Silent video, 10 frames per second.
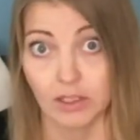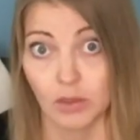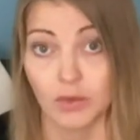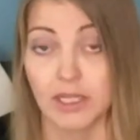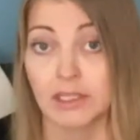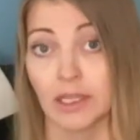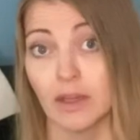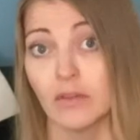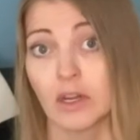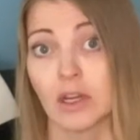So this
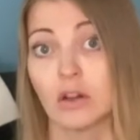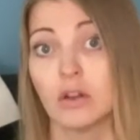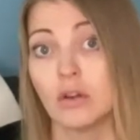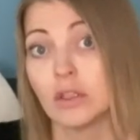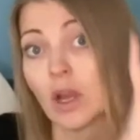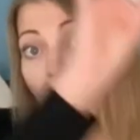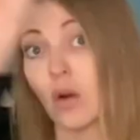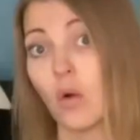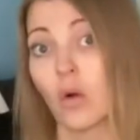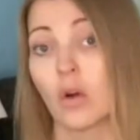even includes our
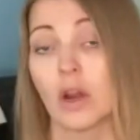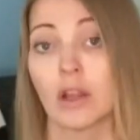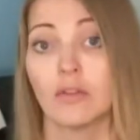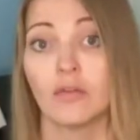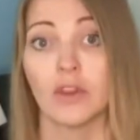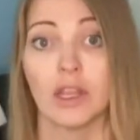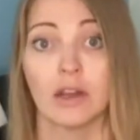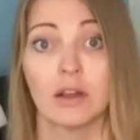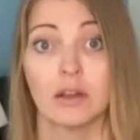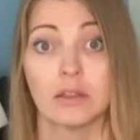auric
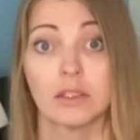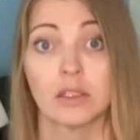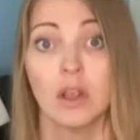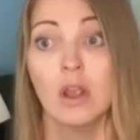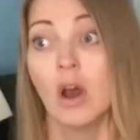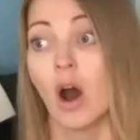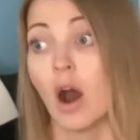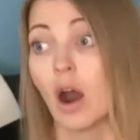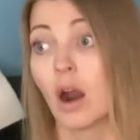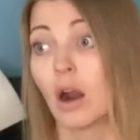fields,
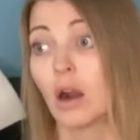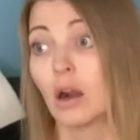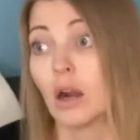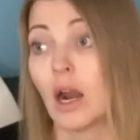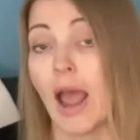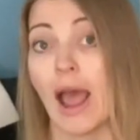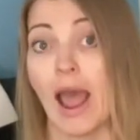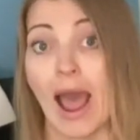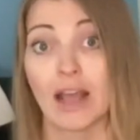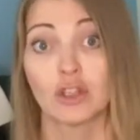our
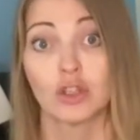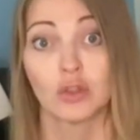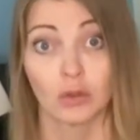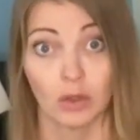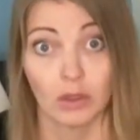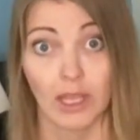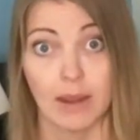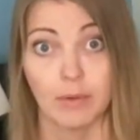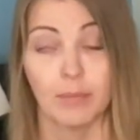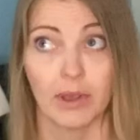astral
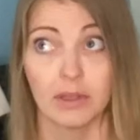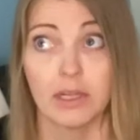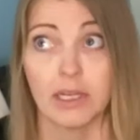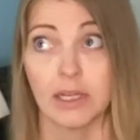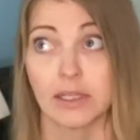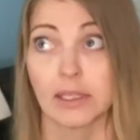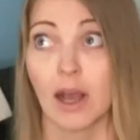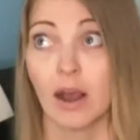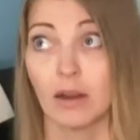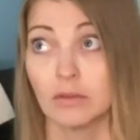capabilities
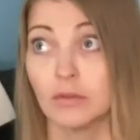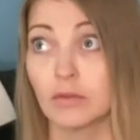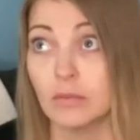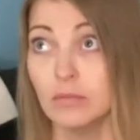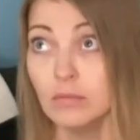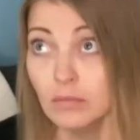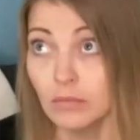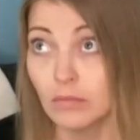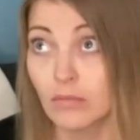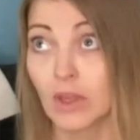of
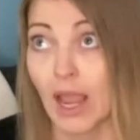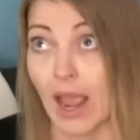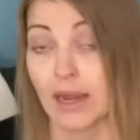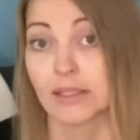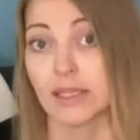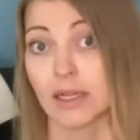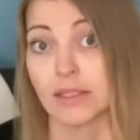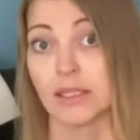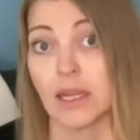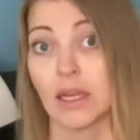
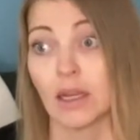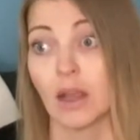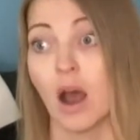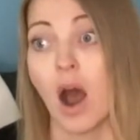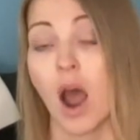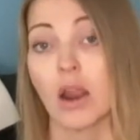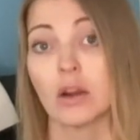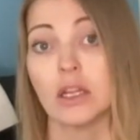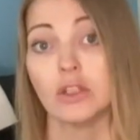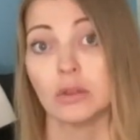accessing higher
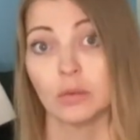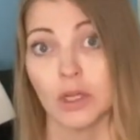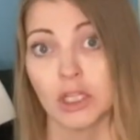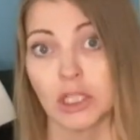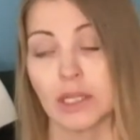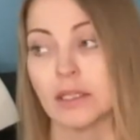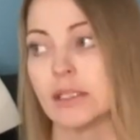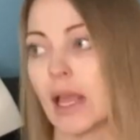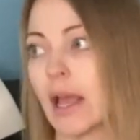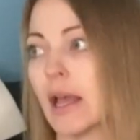
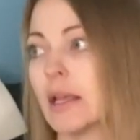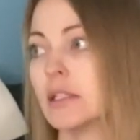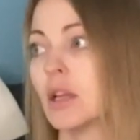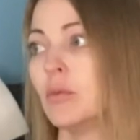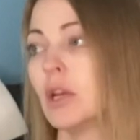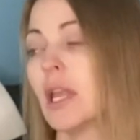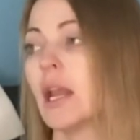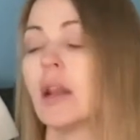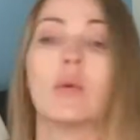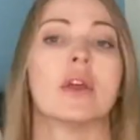intuitions and
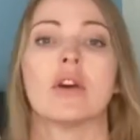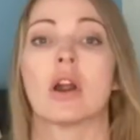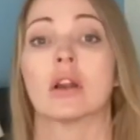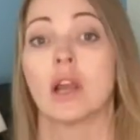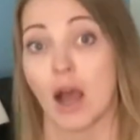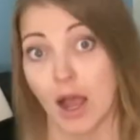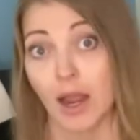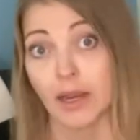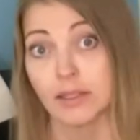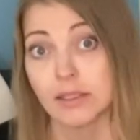communicating with our
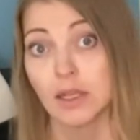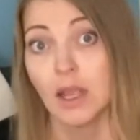guides,